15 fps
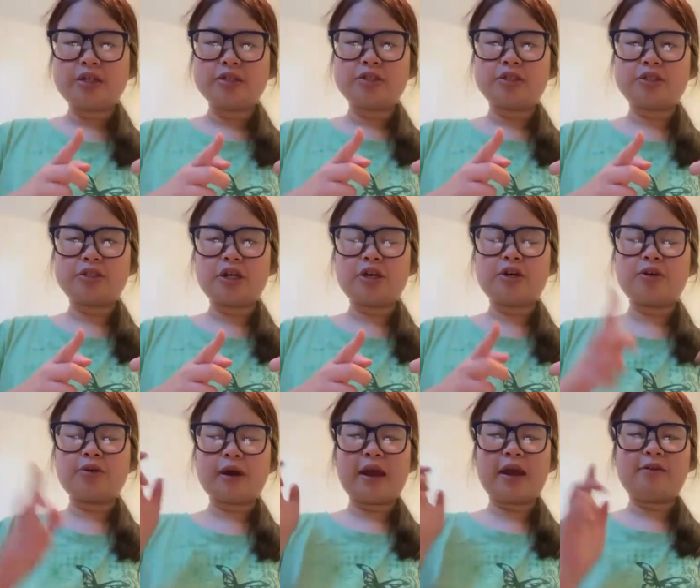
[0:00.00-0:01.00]

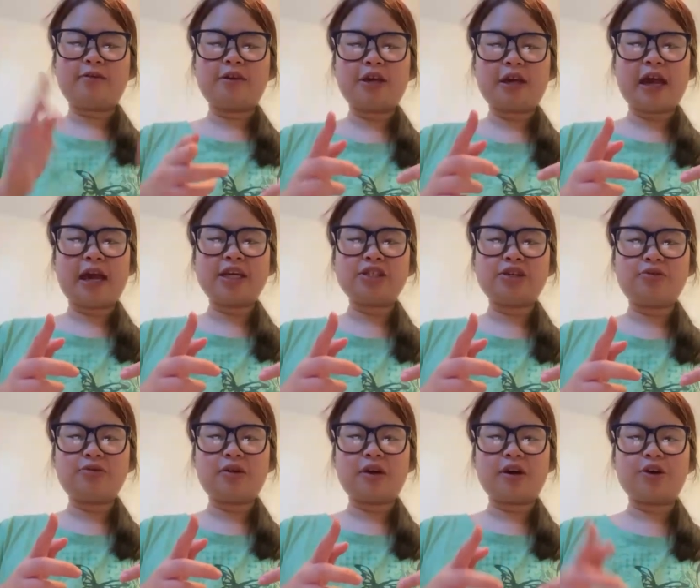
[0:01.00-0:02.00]
So if you guys
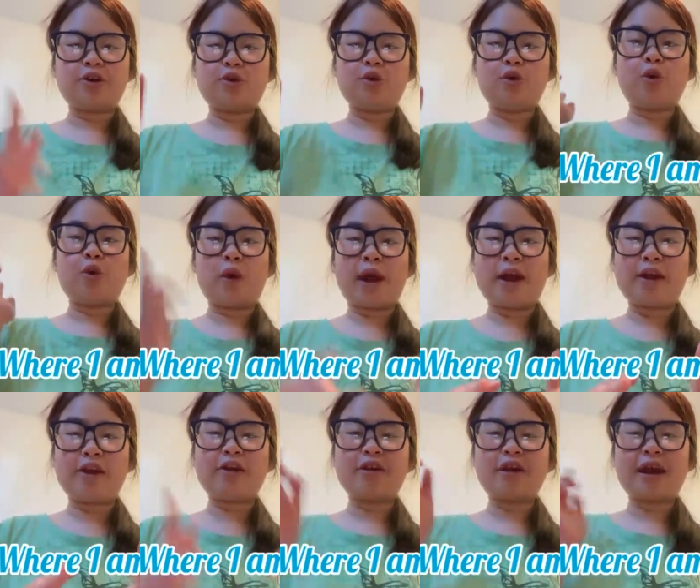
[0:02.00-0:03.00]
don't know,
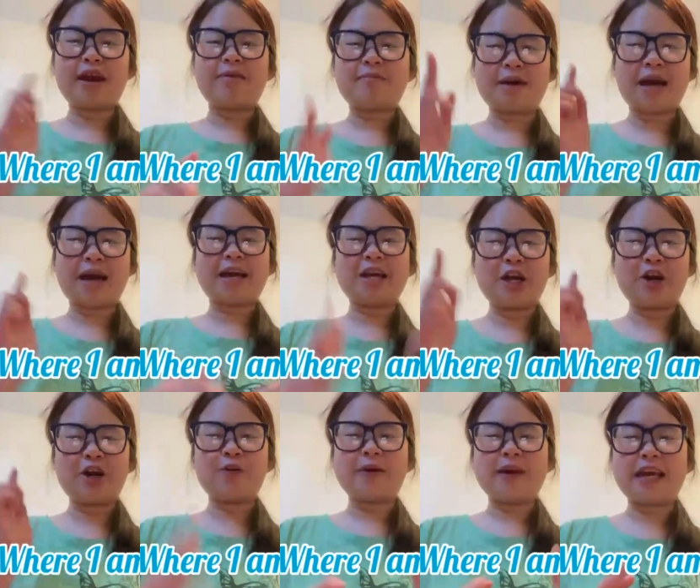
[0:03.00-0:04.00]
where am I
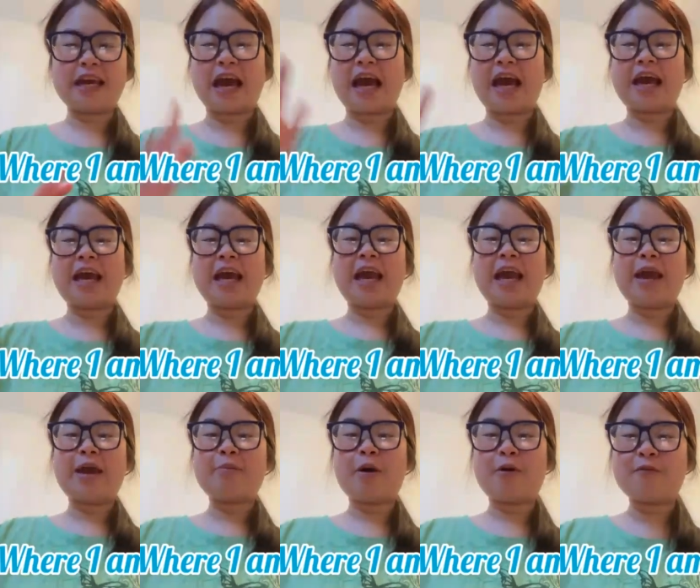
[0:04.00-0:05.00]
going? I
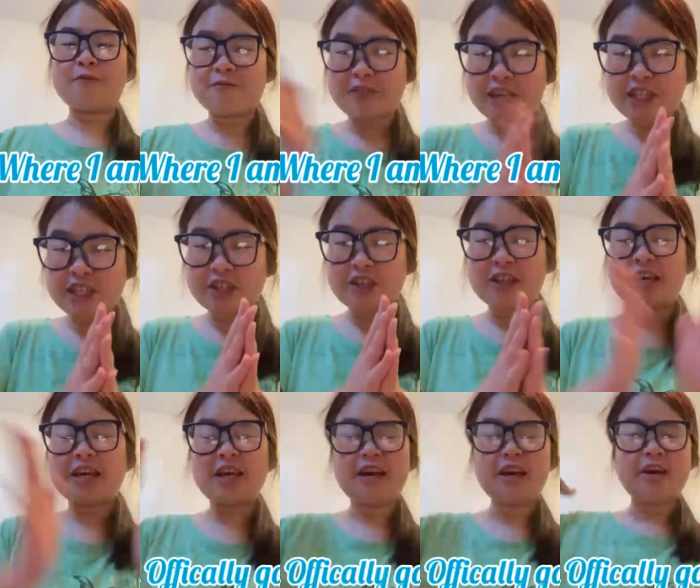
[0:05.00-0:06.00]
am
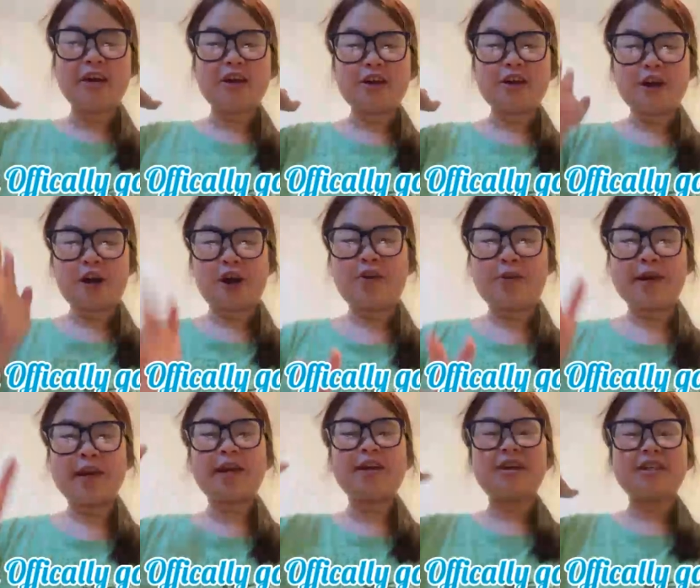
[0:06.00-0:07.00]
officially
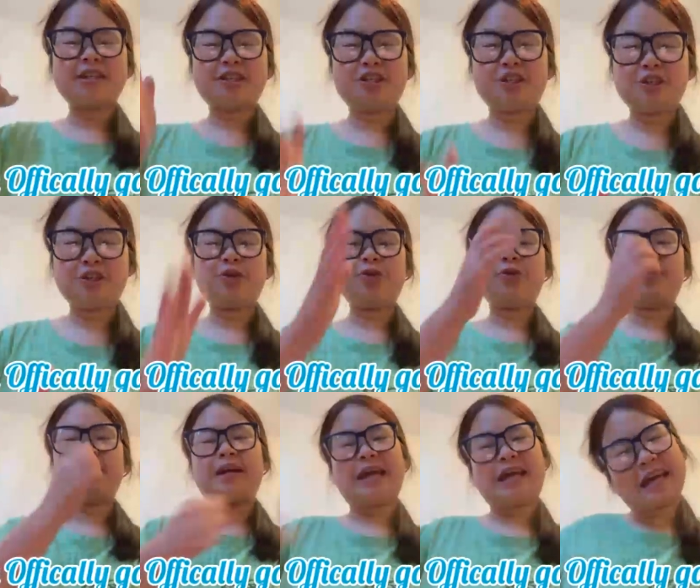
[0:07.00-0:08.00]
going to
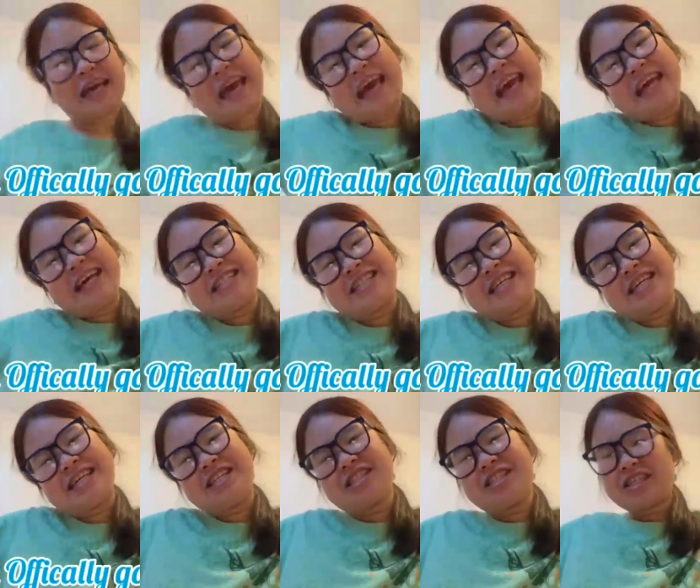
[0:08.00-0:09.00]

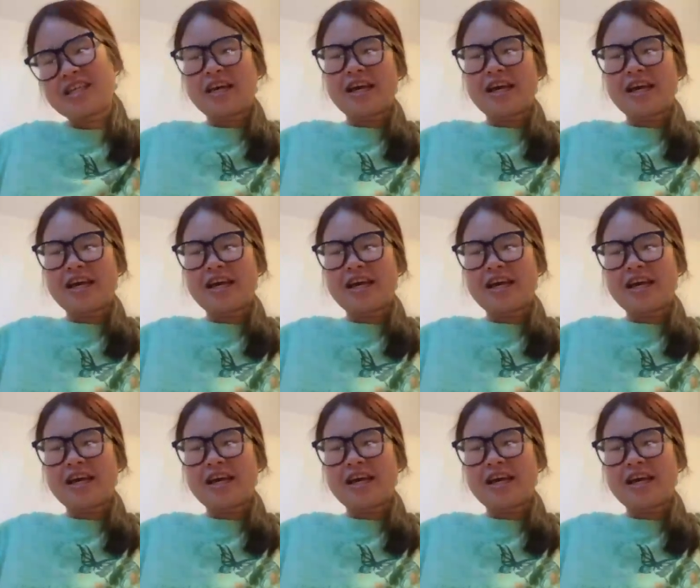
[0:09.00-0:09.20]
Kansas